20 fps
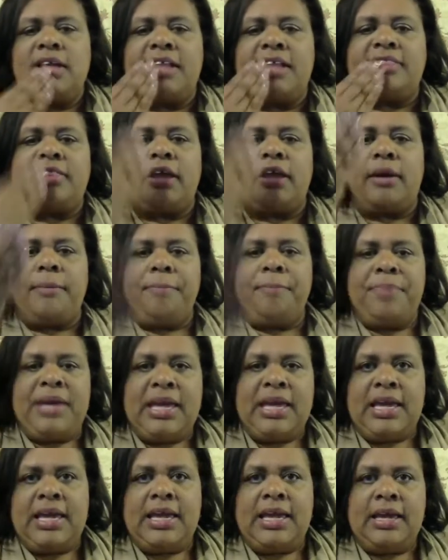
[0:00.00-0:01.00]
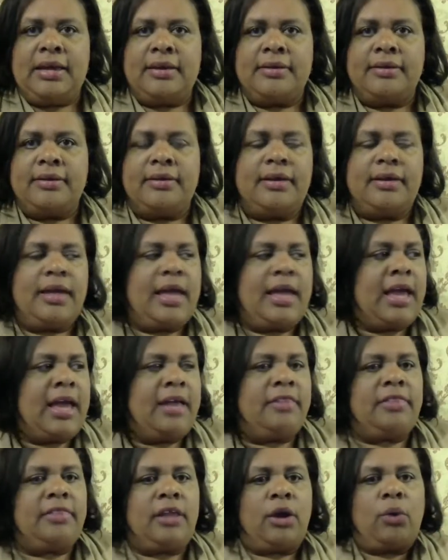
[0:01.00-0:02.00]
Let there be,
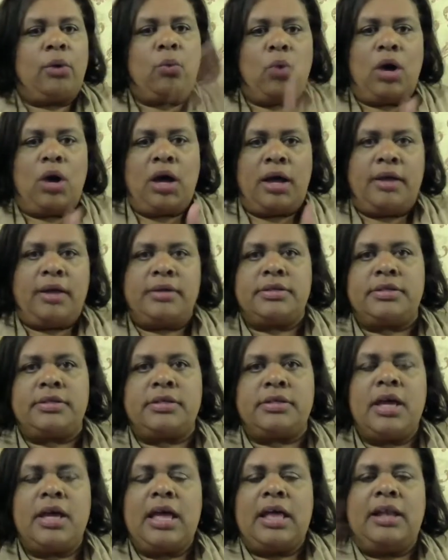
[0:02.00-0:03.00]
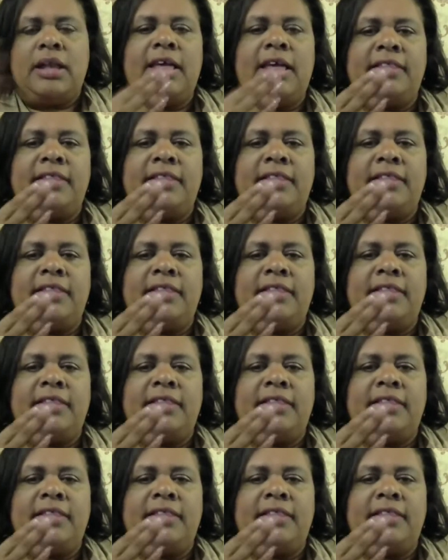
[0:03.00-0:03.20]
and there was.